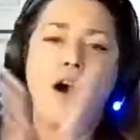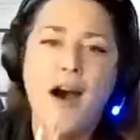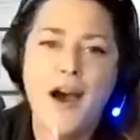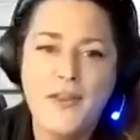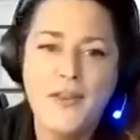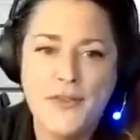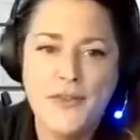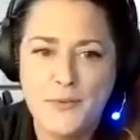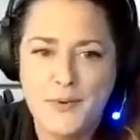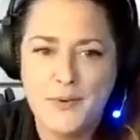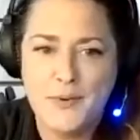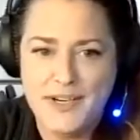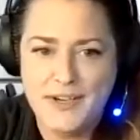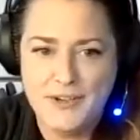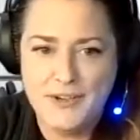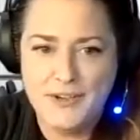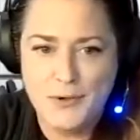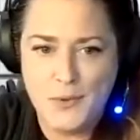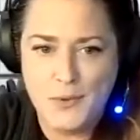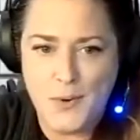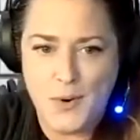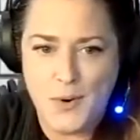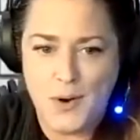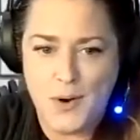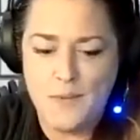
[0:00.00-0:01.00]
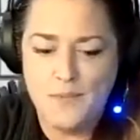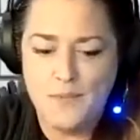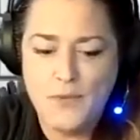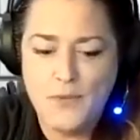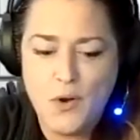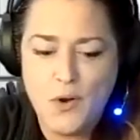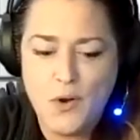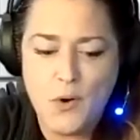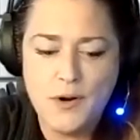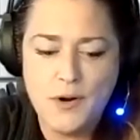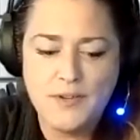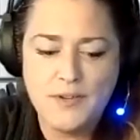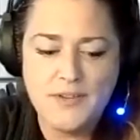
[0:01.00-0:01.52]
Authoring tool,
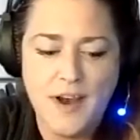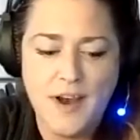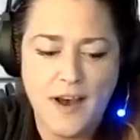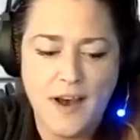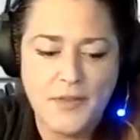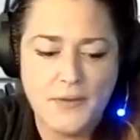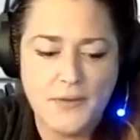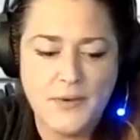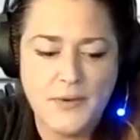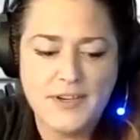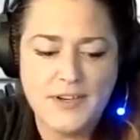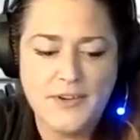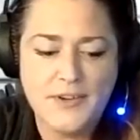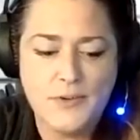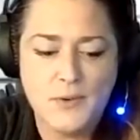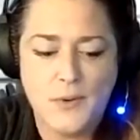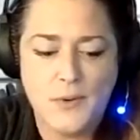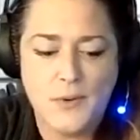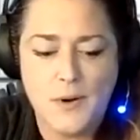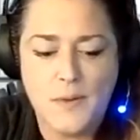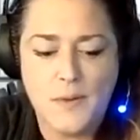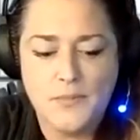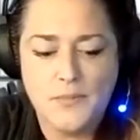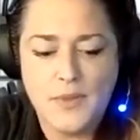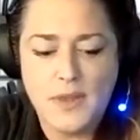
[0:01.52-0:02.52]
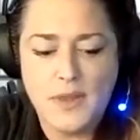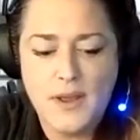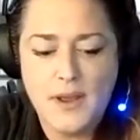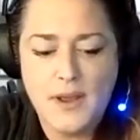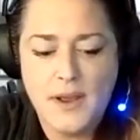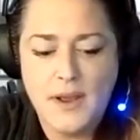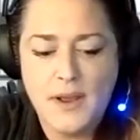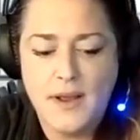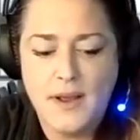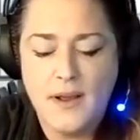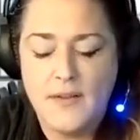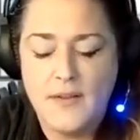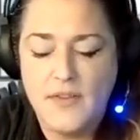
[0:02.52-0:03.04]
course authoring tool.
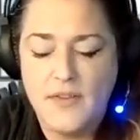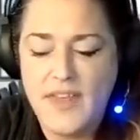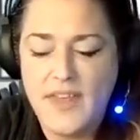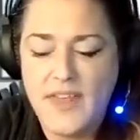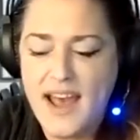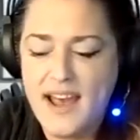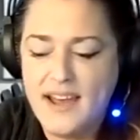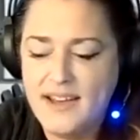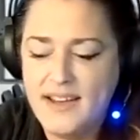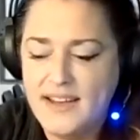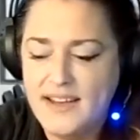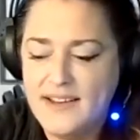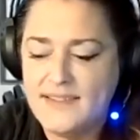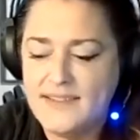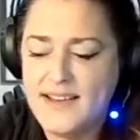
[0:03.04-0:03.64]
That